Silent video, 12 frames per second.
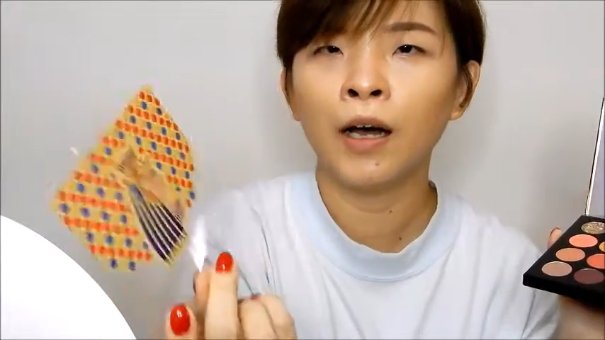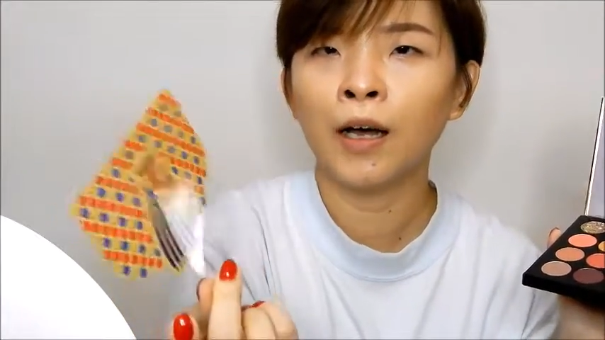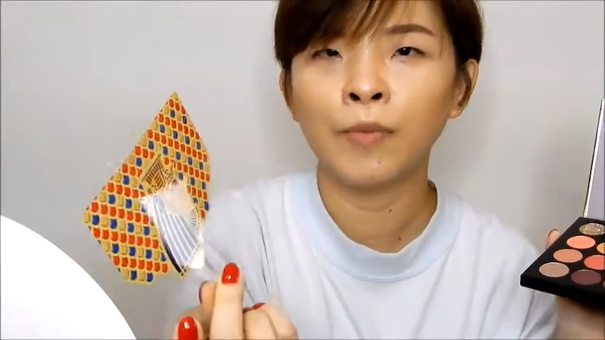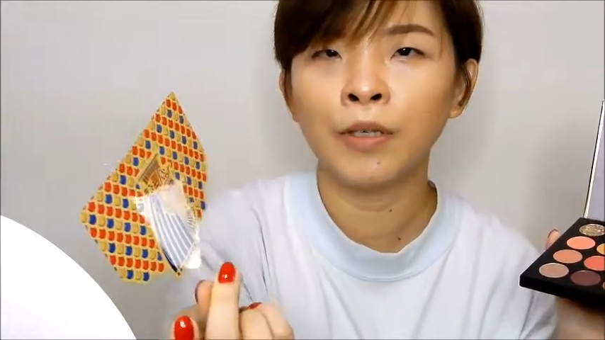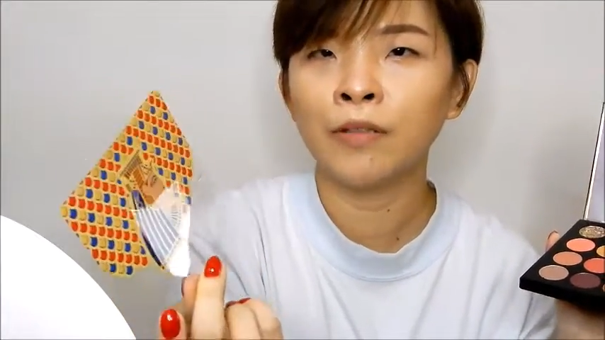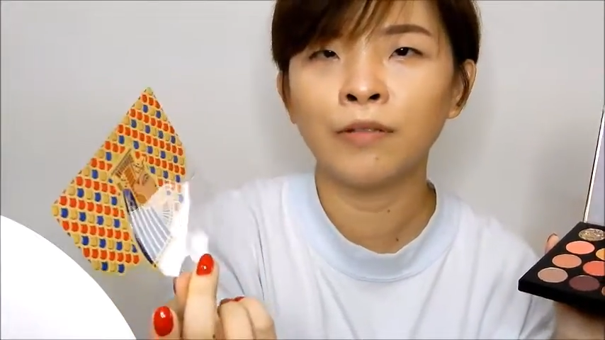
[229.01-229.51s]

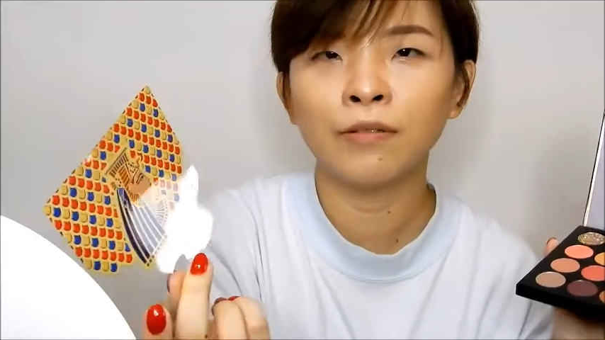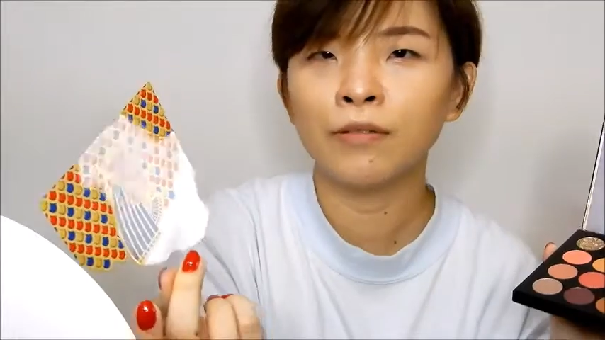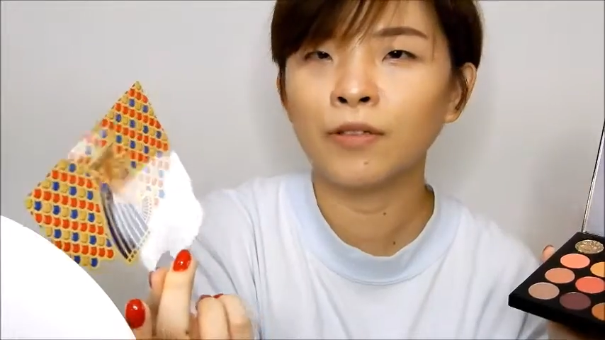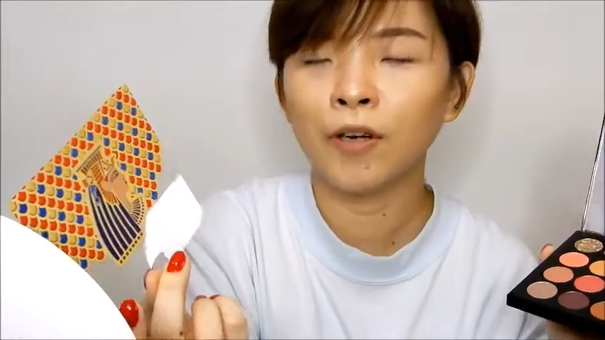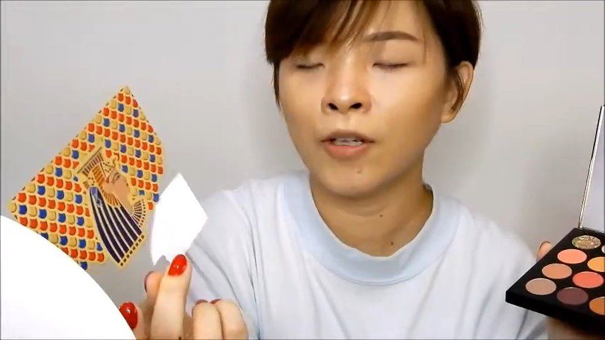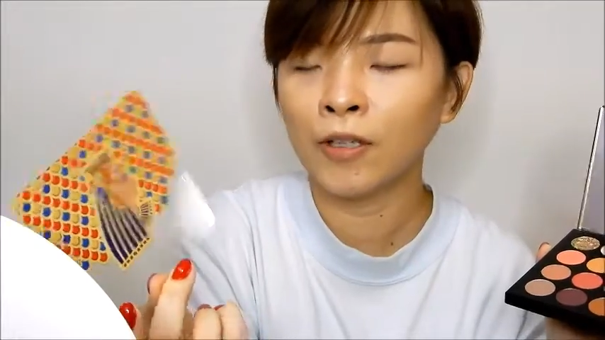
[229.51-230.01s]
I mean,
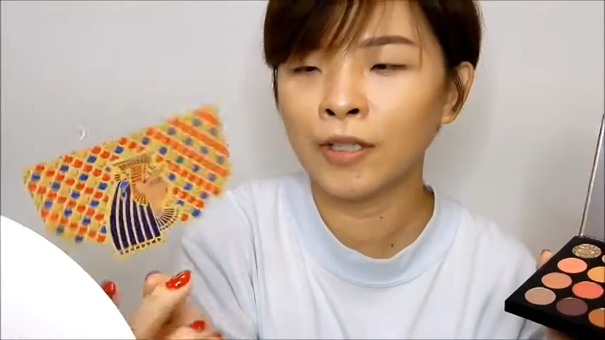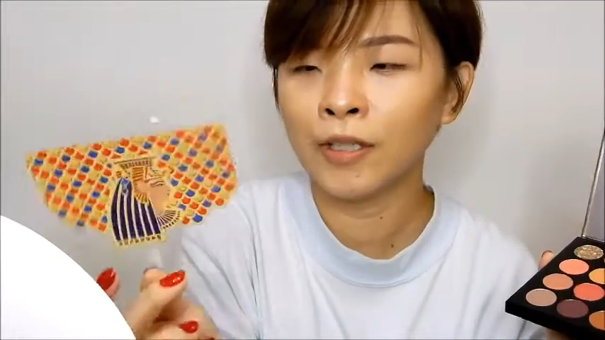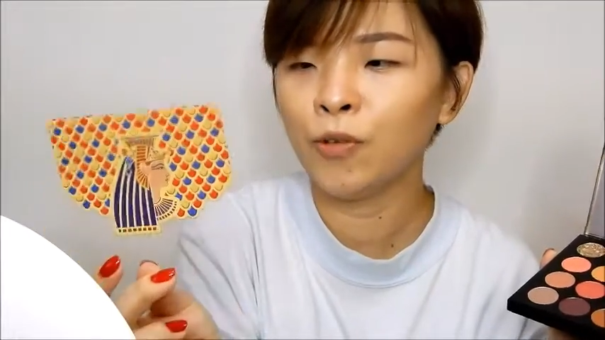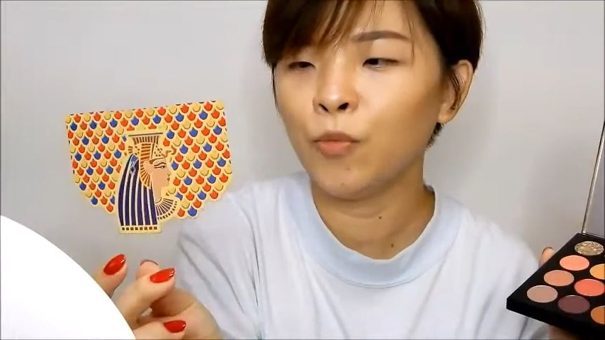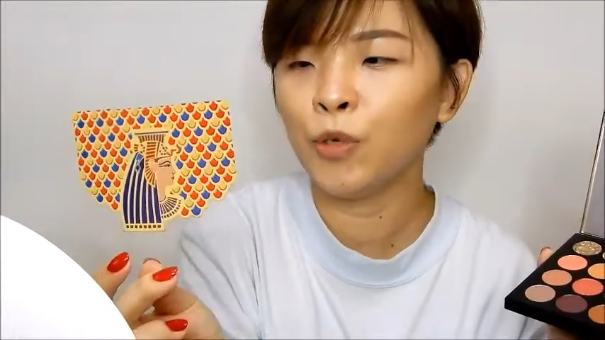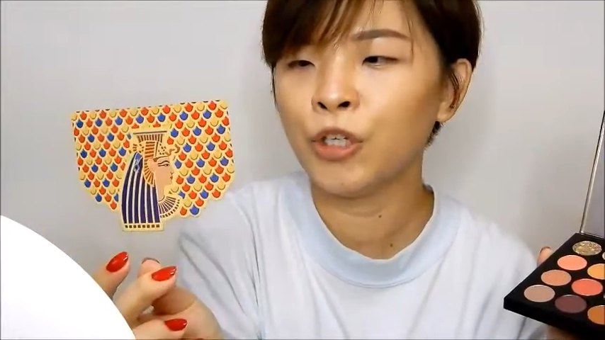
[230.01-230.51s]

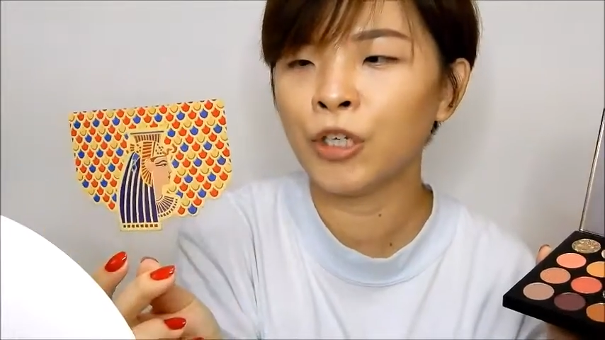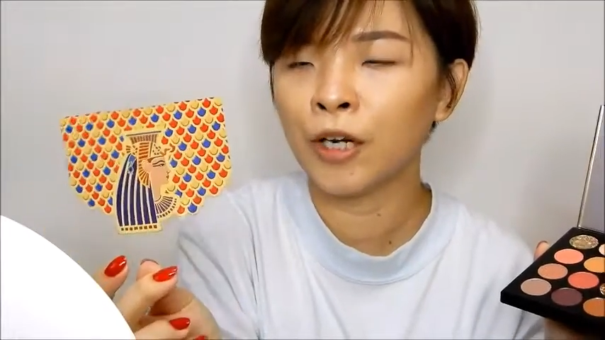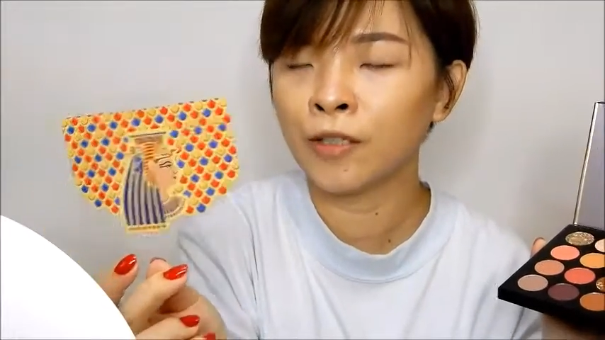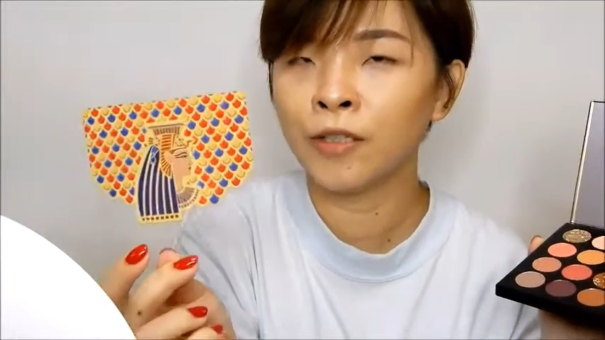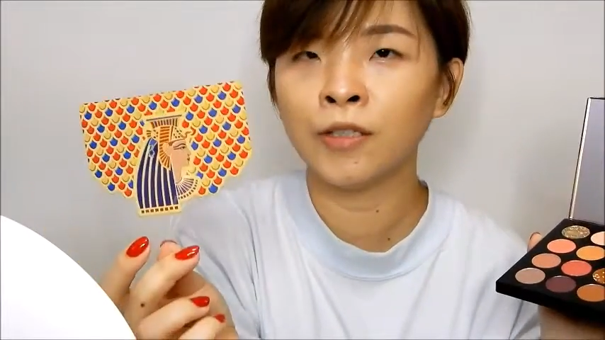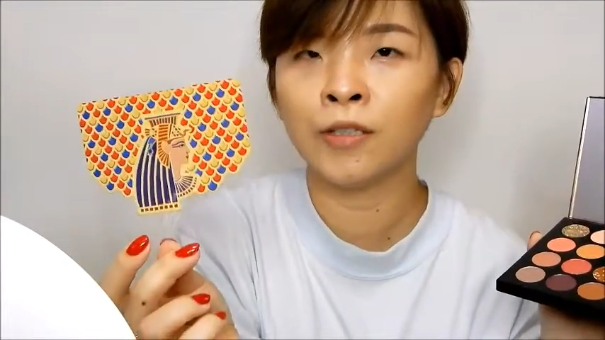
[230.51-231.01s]
honestly, which
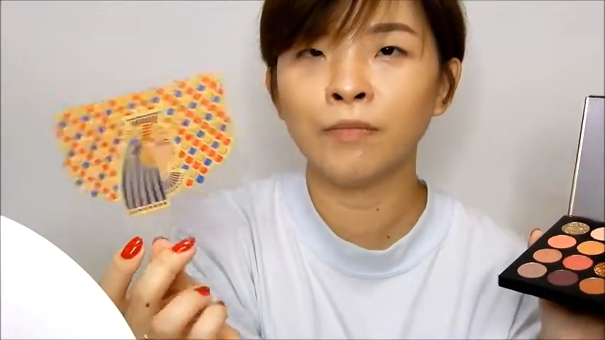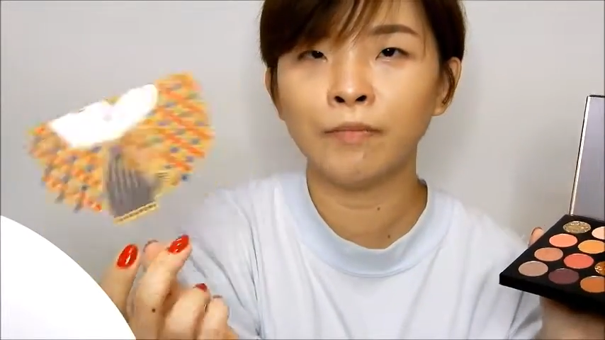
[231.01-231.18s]
other